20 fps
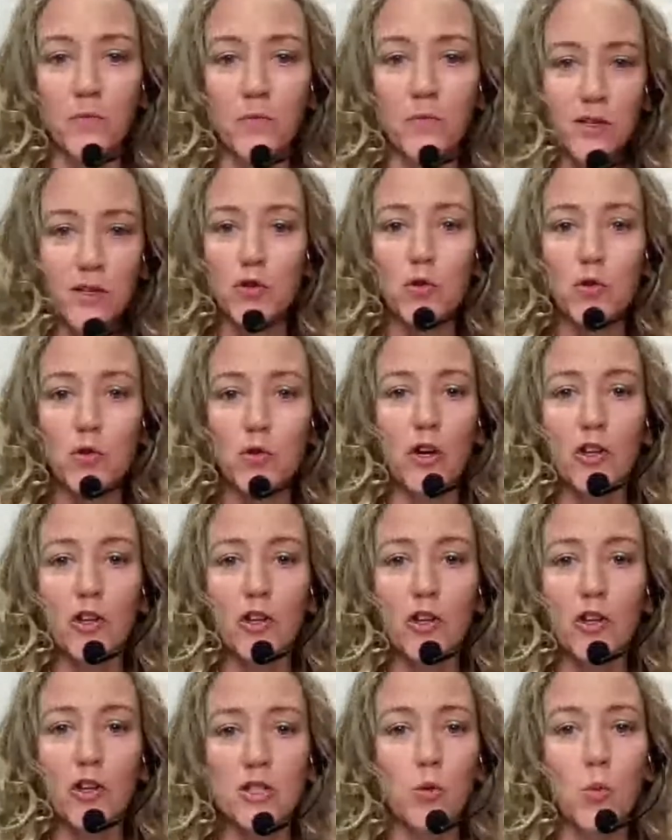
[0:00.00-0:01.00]
the
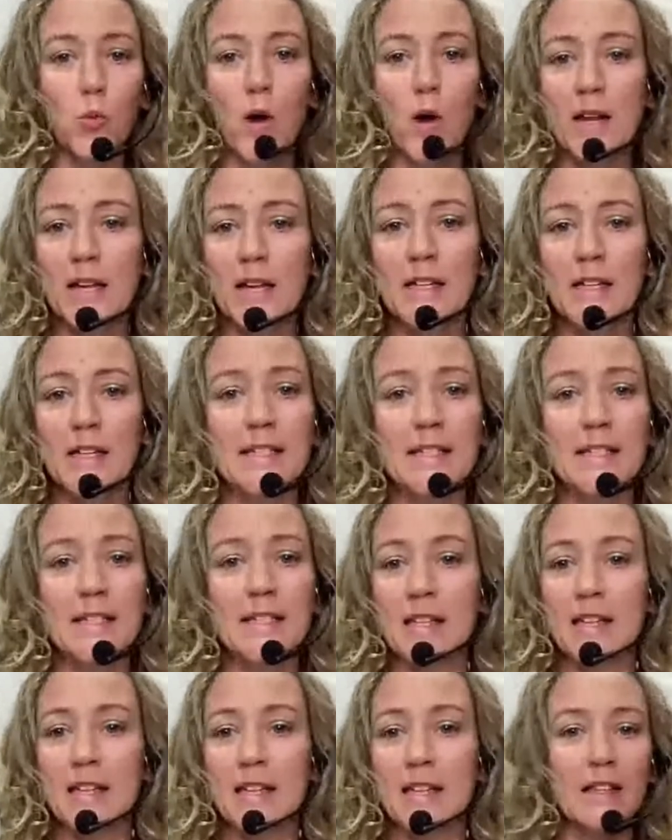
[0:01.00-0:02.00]
early 20s to
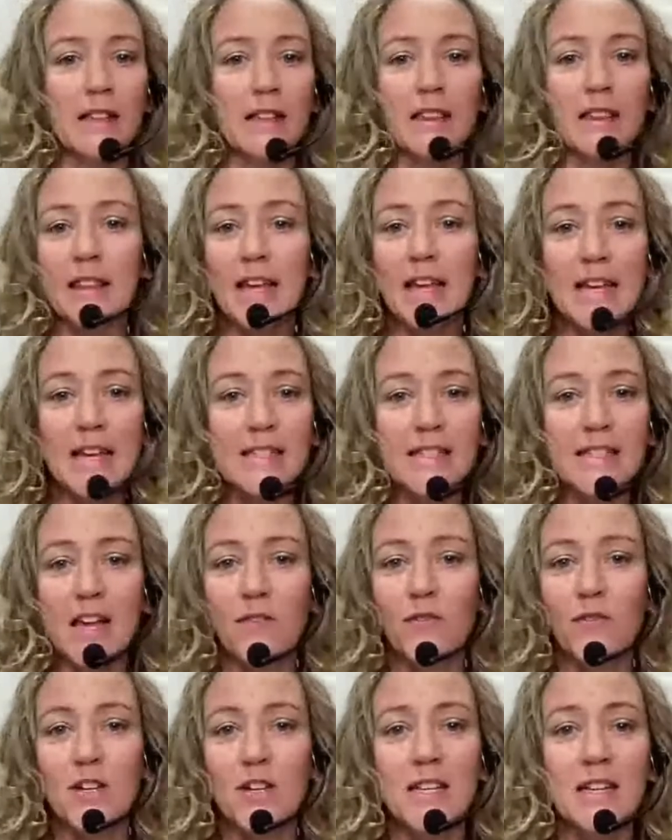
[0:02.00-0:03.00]
the late
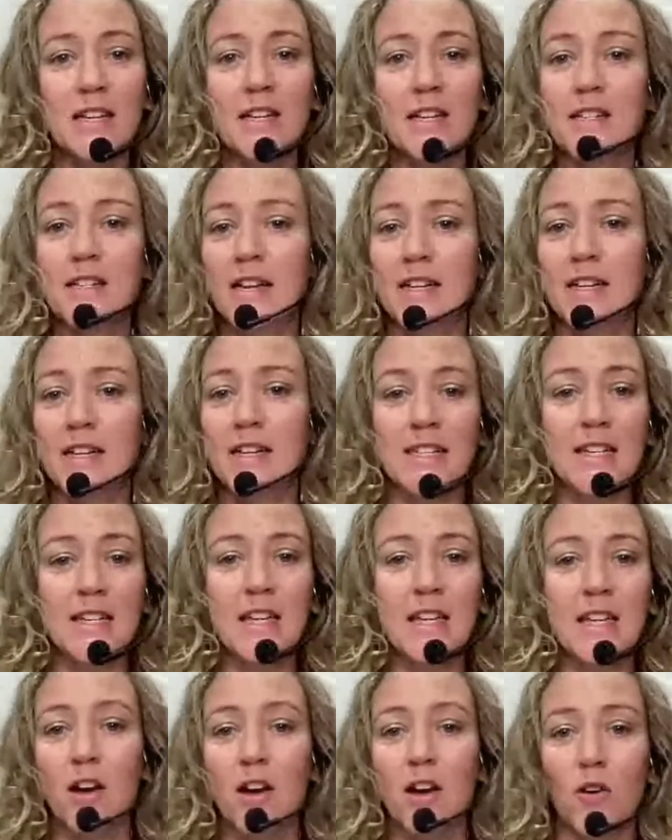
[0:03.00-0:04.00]
70s. I see
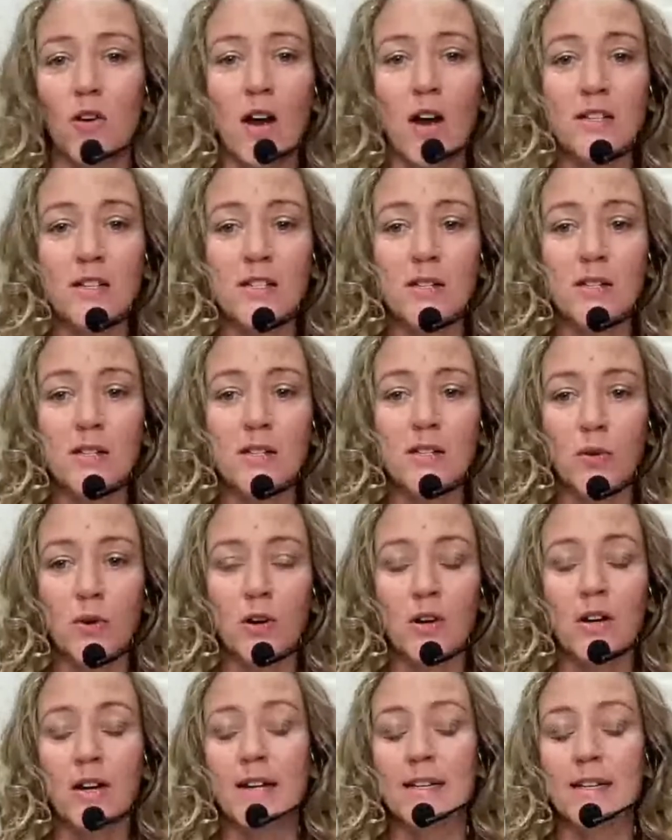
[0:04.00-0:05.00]
it across the
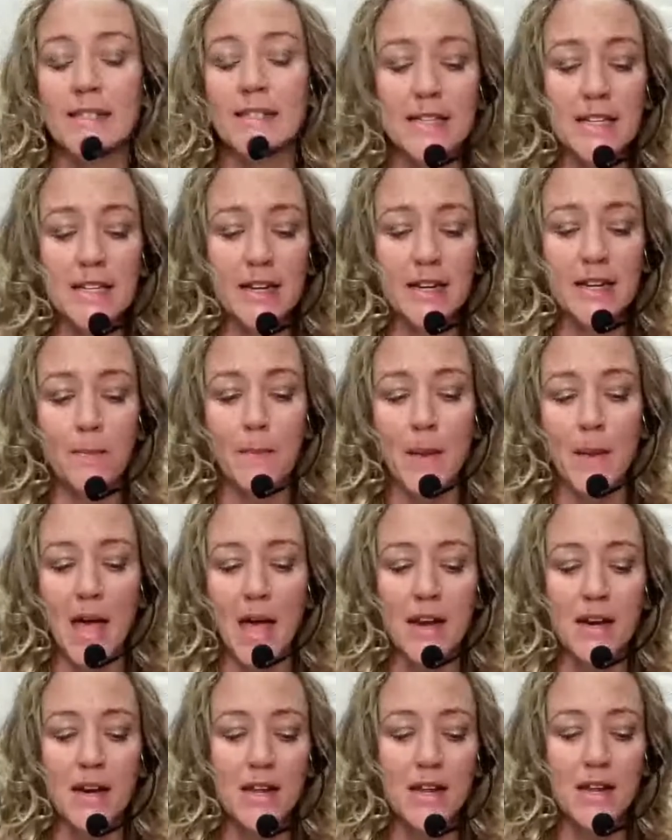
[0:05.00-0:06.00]
board. I see it in
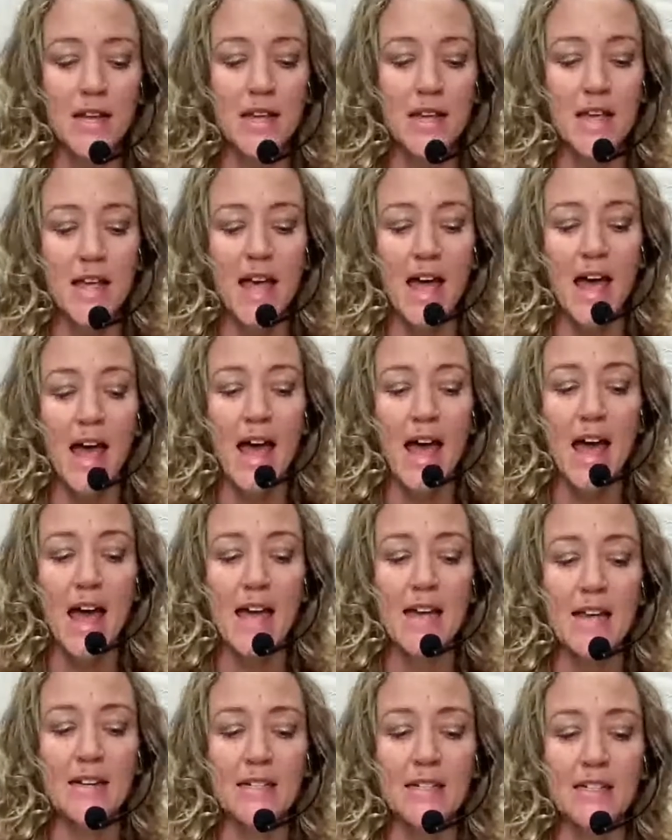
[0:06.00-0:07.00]
men.
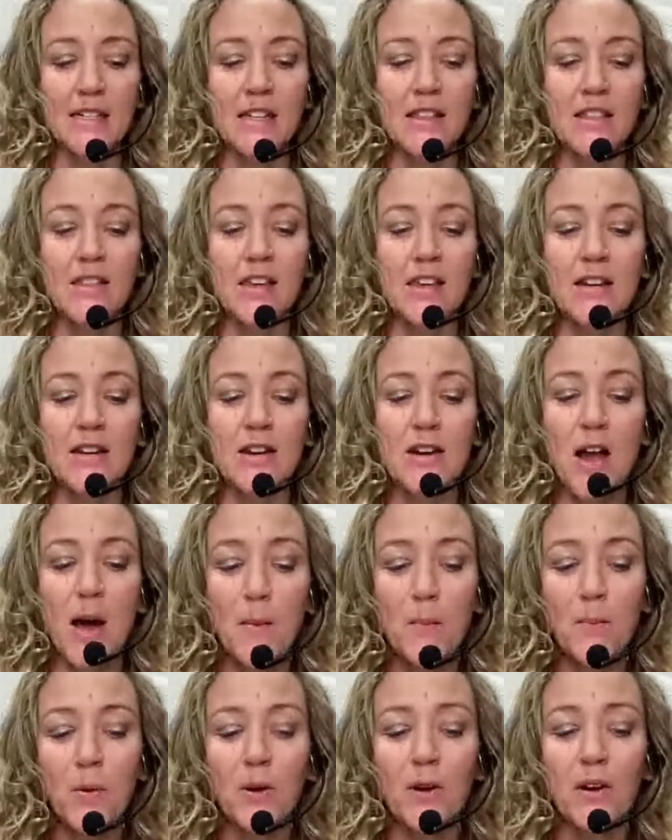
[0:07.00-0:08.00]
And the
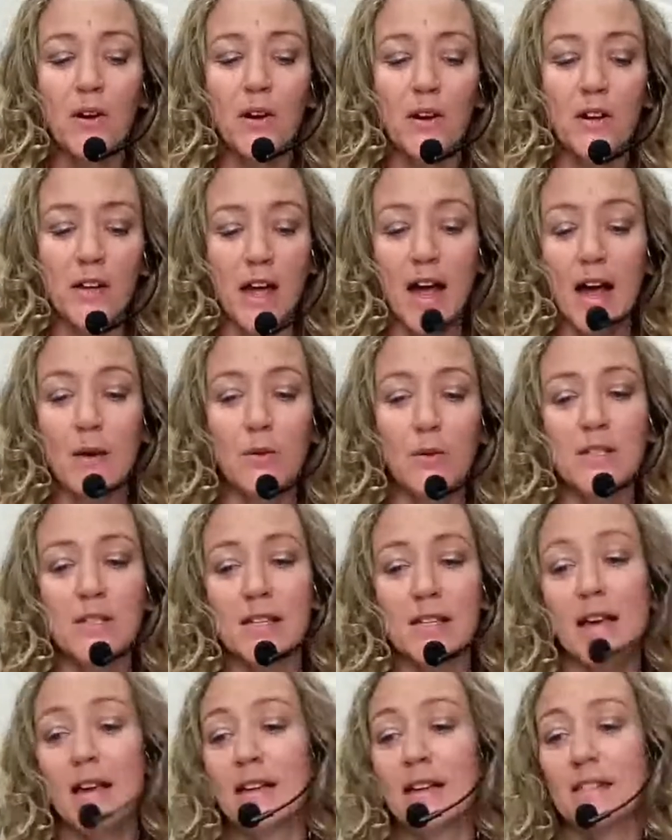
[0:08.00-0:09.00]
number, I would
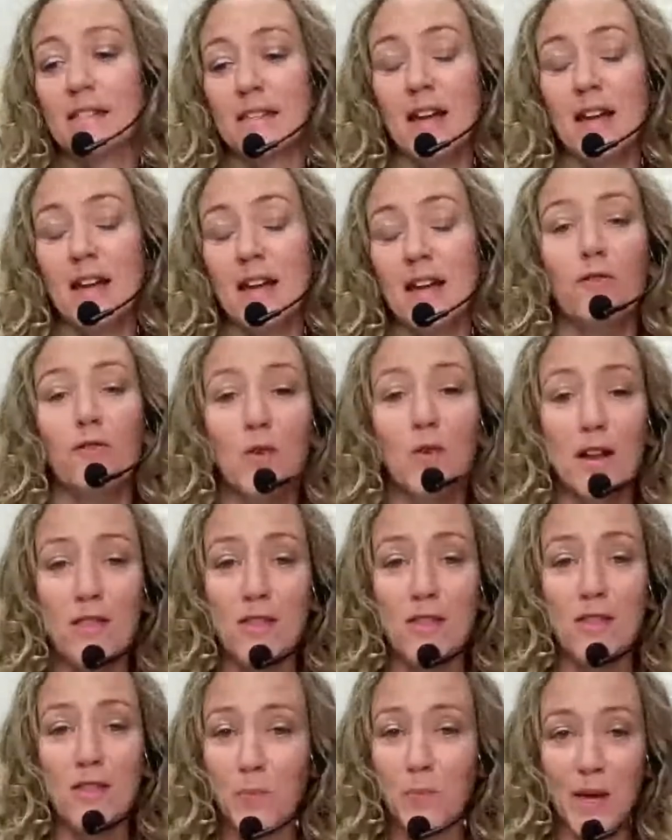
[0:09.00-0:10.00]
say it's kind of one
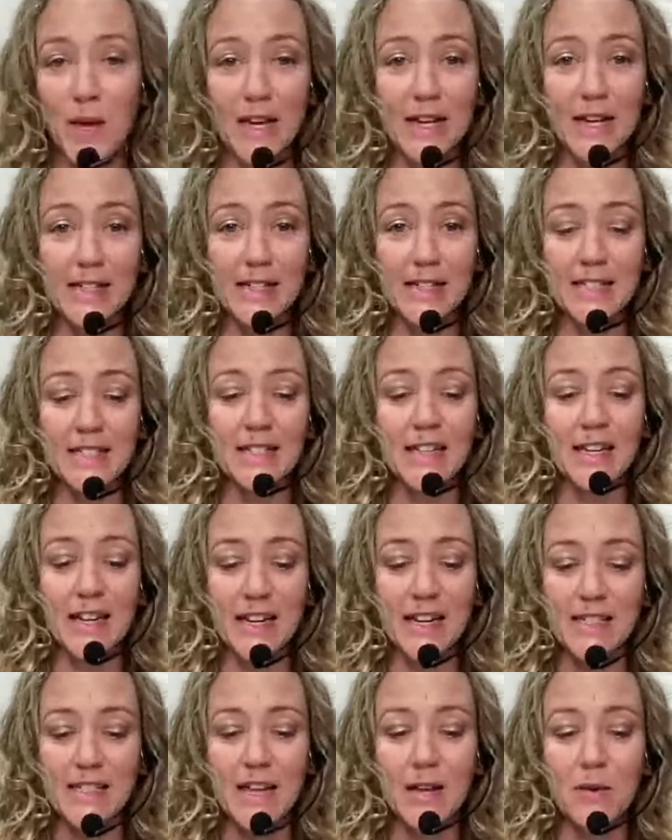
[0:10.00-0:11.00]
of the biggest,
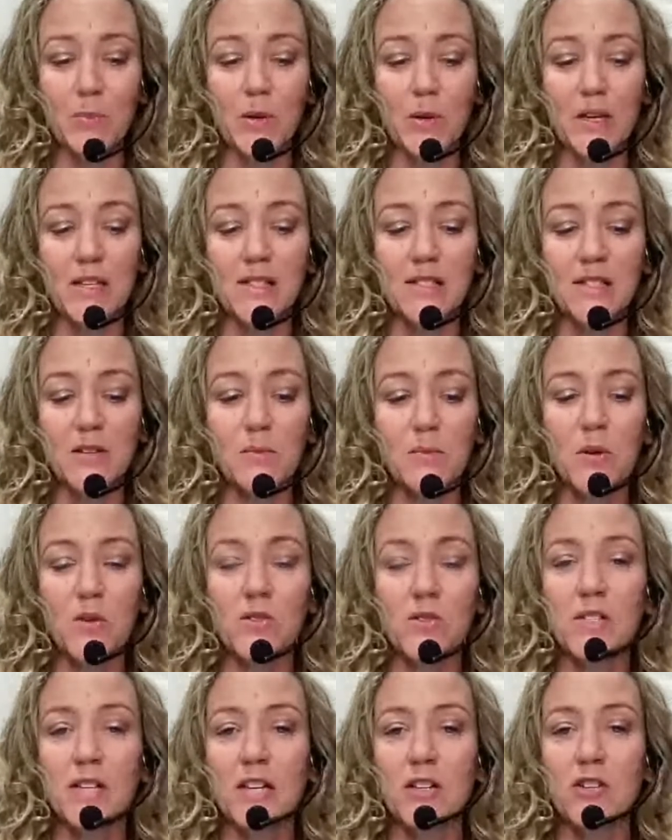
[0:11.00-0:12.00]
like I said, biggest and
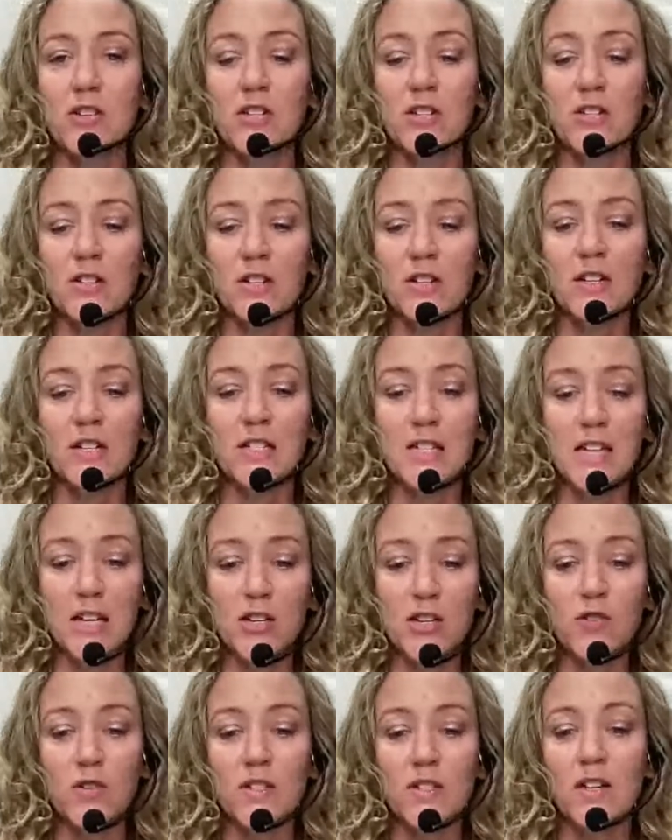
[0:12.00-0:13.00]
most
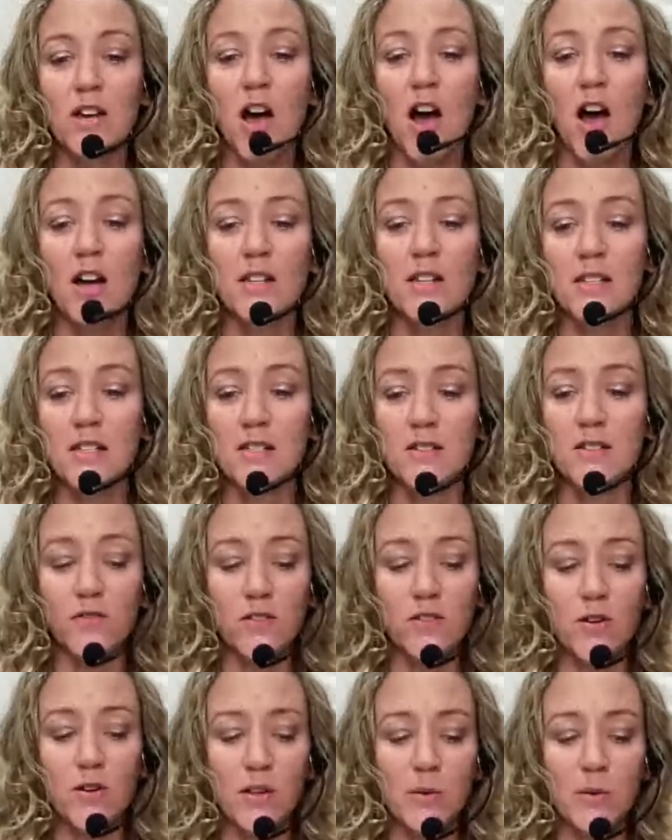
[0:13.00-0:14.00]
dangerous causes of
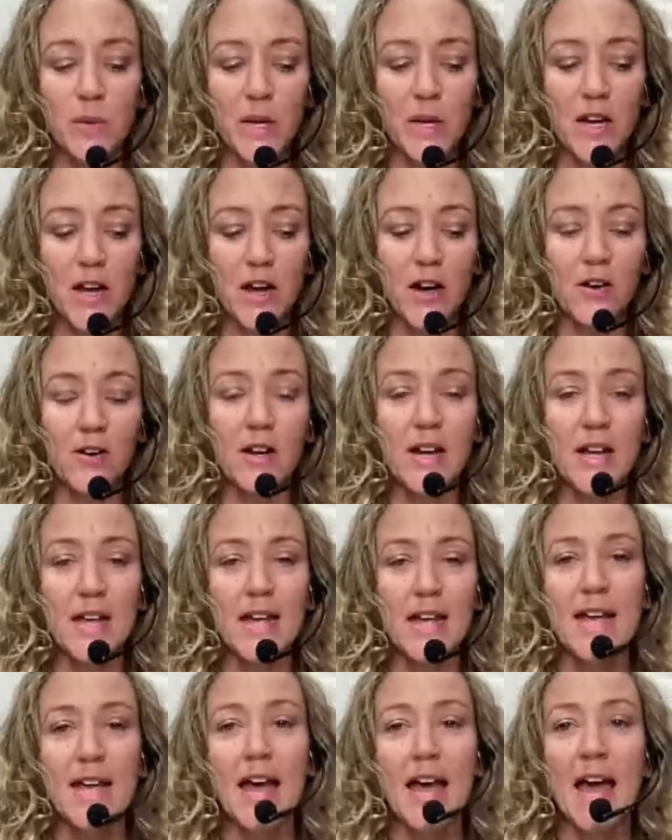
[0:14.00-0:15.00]
low libido,
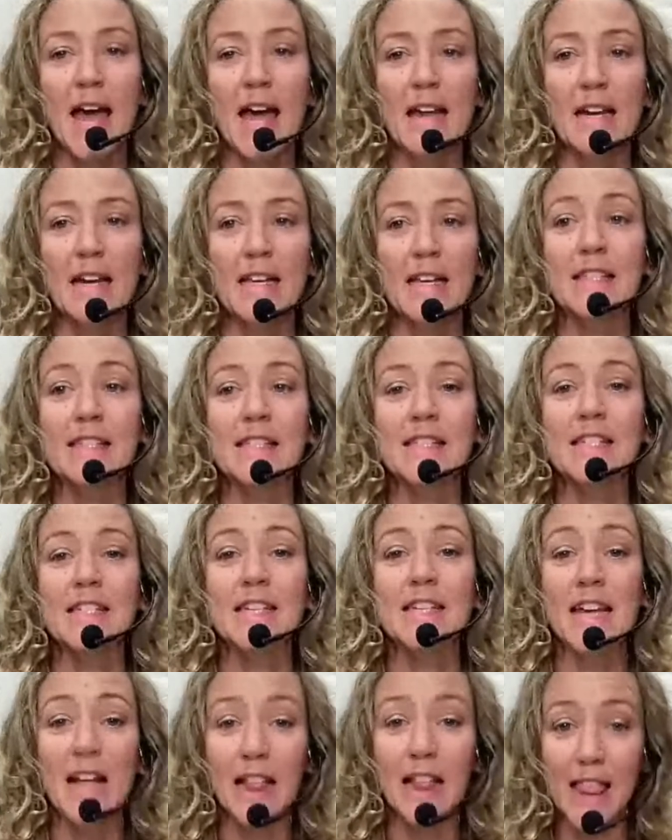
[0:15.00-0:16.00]
and it's
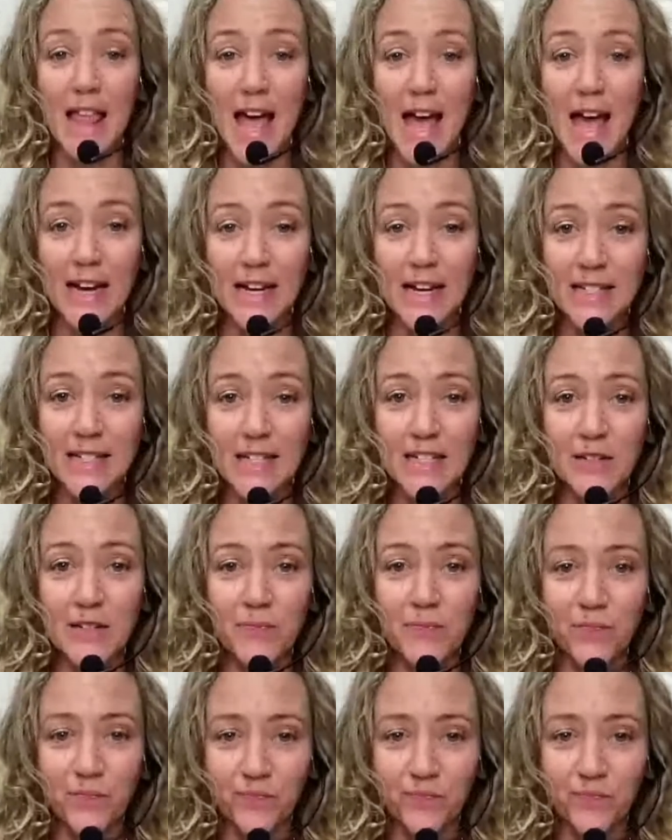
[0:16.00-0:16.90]
neglect.